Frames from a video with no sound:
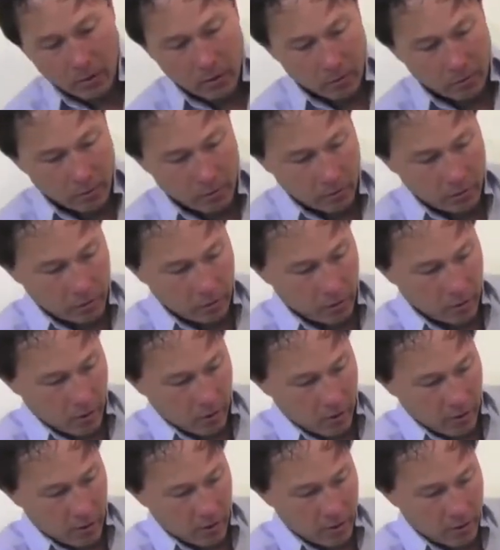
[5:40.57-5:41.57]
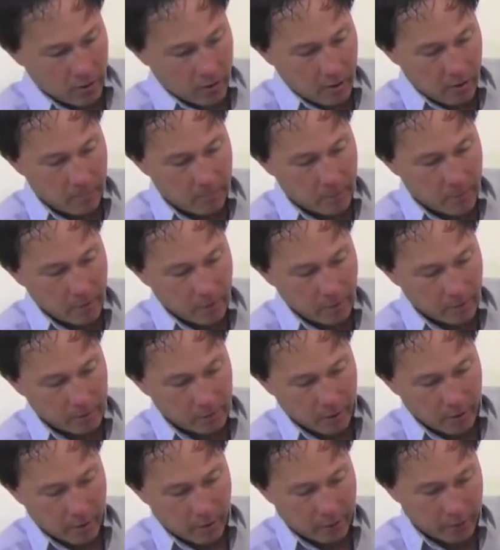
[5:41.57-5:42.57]
So we're just gonna go ahead and peel this
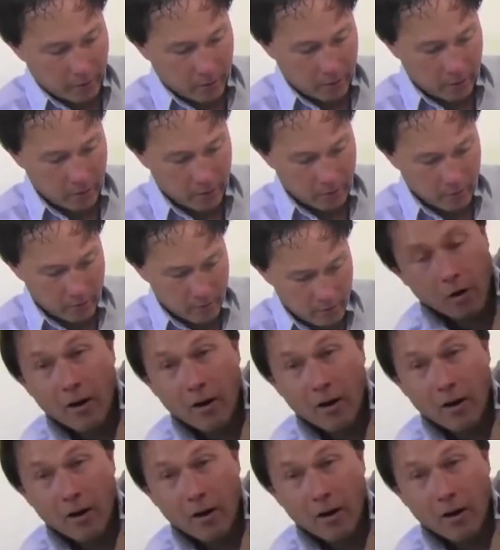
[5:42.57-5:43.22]
off here.